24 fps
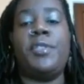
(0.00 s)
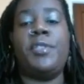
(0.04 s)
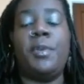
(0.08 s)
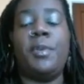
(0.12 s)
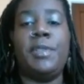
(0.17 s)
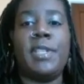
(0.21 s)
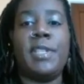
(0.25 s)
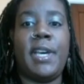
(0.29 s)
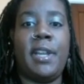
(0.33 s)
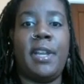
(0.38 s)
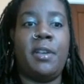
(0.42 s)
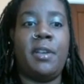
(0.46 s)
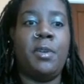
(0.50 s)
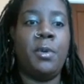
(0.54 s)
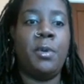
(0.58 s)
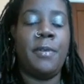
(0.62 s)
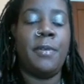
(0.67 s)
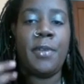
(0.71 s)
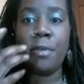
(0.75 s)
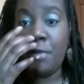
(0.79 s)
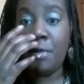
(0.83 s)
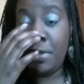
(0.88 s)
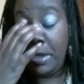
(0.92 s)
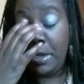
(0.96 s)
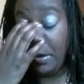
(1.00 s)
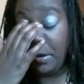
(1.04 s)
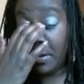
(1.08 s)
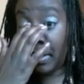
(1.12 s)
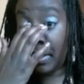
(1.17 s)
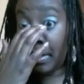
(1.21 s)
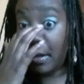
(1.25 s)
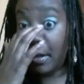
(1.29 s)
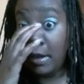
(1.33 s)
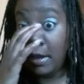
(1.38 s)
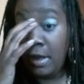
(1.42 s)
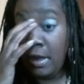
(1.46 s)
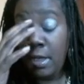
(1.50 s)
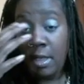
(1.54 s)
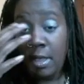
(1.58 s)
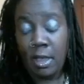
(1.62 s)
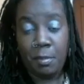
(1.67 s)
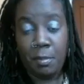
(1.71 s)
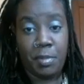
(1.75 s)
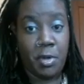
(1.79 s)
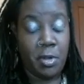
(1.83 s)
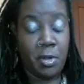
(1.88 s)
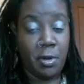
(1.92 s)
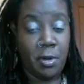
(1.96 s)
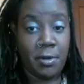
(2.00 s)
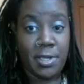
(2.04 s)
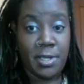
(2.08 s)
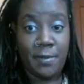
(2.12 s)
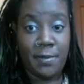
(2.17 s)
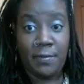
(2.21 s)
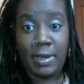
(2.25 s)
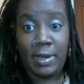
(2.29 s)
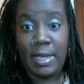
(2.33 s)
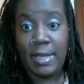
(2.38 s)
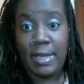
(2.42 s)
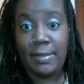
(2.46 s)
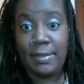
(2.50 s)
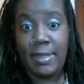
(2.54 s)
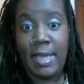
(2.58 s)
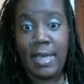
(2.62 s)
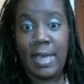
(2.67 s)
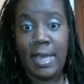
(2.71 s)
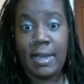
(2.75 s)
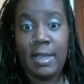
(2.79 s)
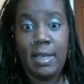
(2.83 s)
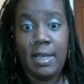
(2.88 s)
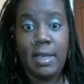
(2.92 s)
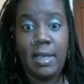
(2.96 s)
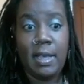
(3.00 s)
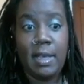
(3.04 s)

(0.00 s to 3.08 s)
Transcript: So it's kind of cool if you're reading on a computer or something like that,